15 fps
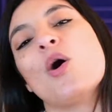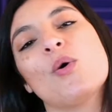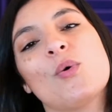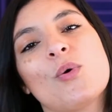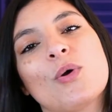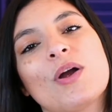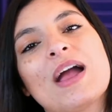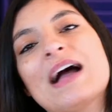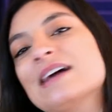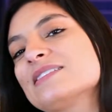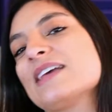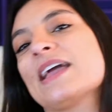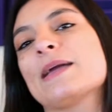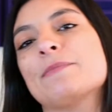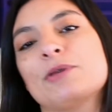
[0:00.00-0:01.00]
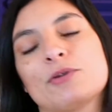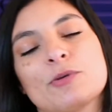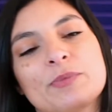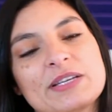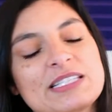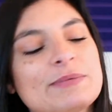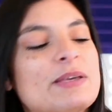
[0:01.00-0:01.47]
or as a meal
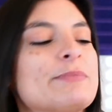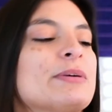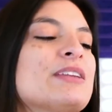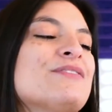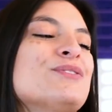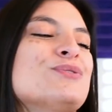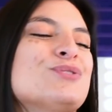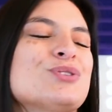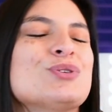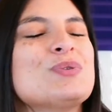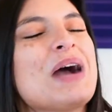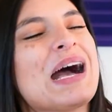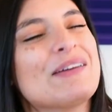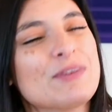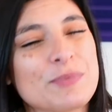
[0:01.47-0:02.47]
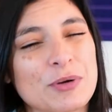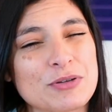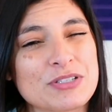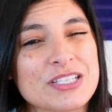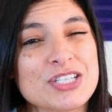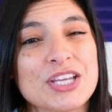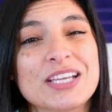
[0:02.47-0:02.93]
replacement. But if you do have a
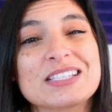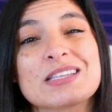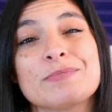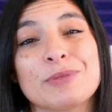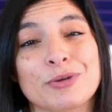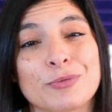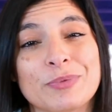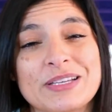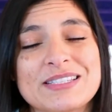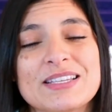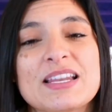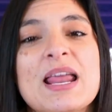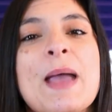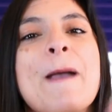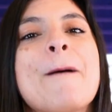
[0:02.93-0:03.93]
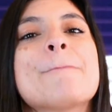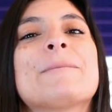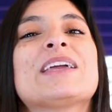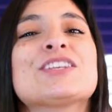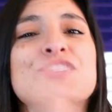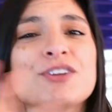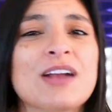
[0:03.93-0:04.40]
protein shake as a meal replacement,
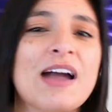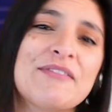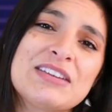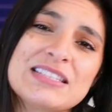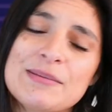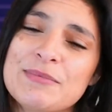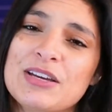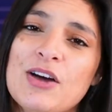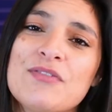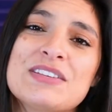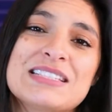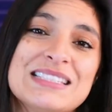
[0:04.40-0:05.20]
make sure you're having something on the